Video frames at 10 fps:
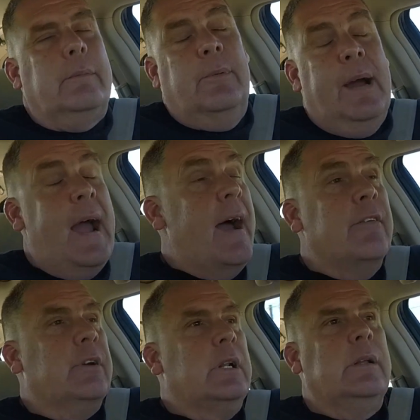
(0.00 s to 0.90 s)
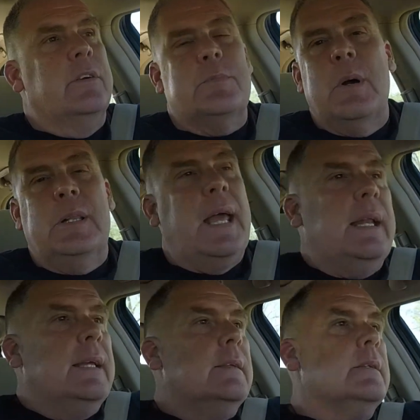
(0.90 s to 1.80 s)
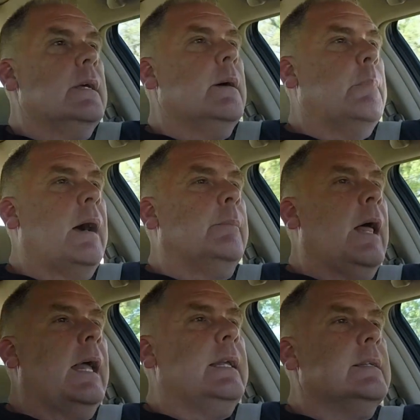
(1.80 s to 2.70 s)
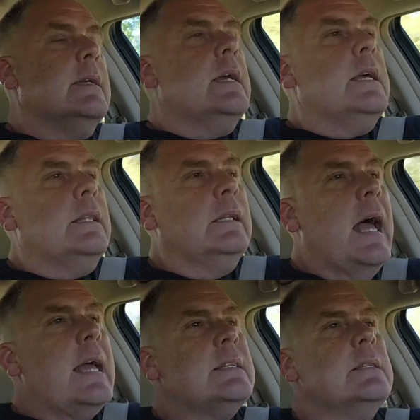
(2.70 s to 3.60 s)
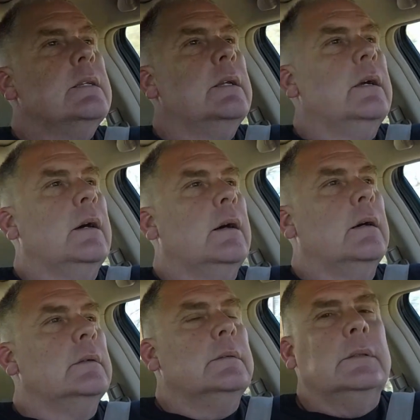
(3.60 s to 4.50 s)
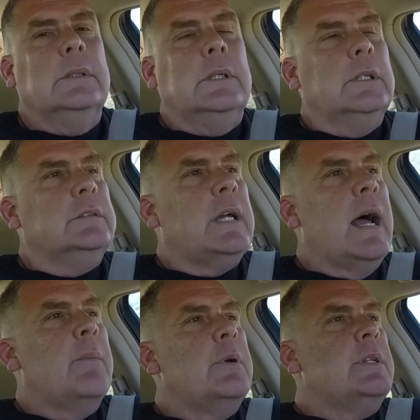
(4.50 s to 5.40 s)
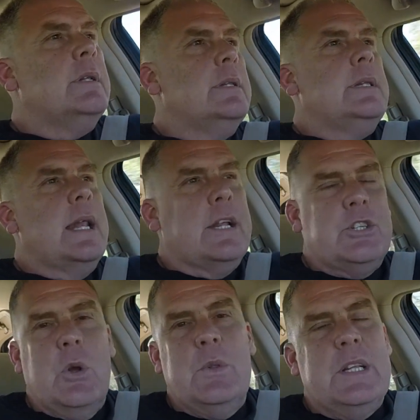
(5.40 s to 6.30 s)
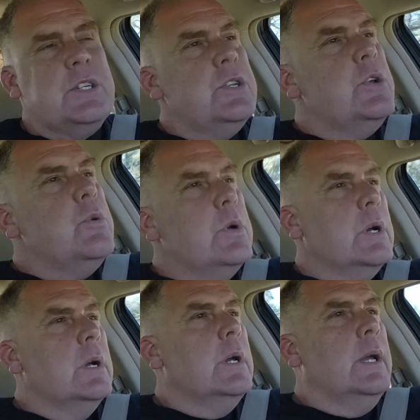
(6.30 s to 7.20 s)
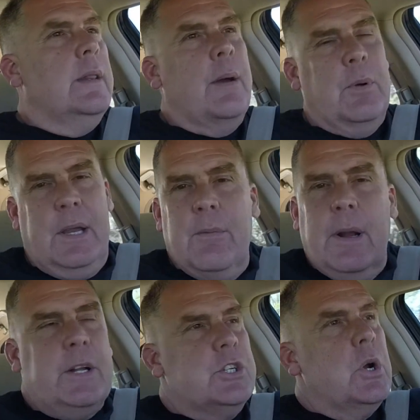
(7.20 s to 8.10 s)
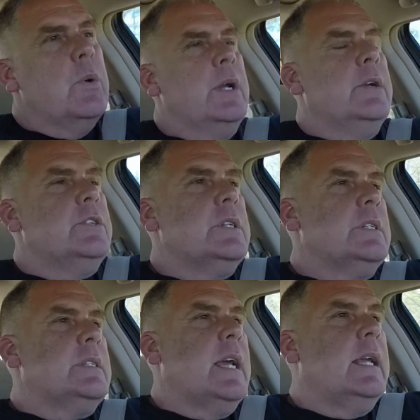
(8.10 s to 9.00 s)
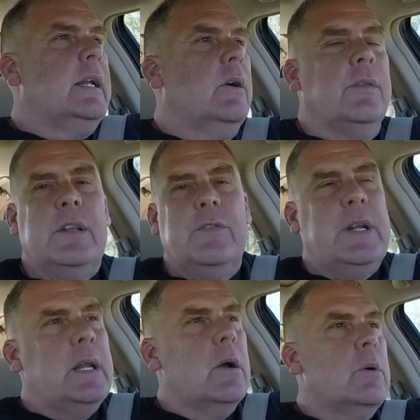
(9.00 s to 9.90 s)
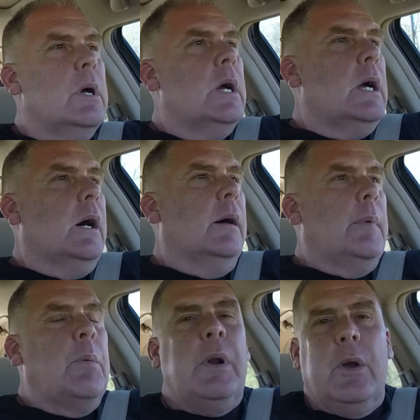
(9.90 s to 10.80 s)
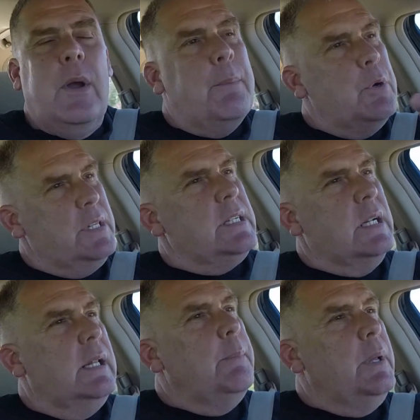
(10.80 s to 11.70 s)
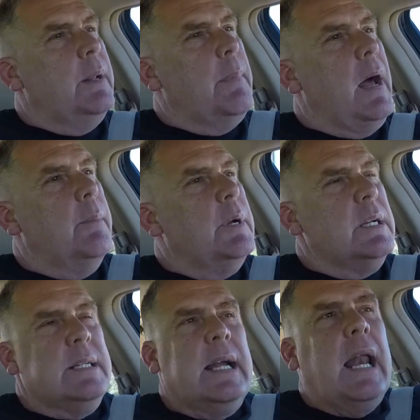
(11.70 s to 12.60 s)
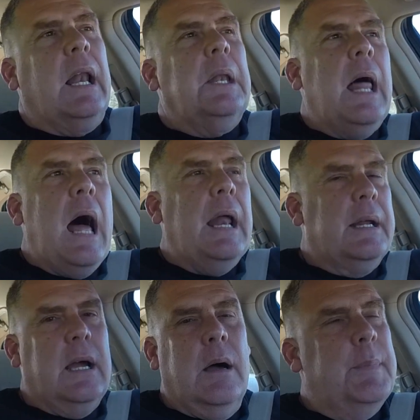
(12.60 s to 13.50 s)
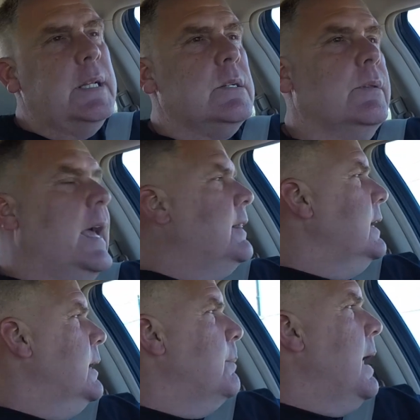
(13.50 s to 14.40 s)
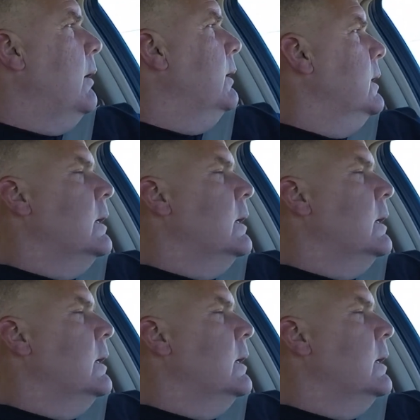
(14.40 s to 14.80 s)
Well, however clear as mud that is, bottom line is, the last time that I showed this nuke that we're getting ready to show here in just a second on this video, I want to go ahead and put this clip in about it because I got a lot of comments on that thing about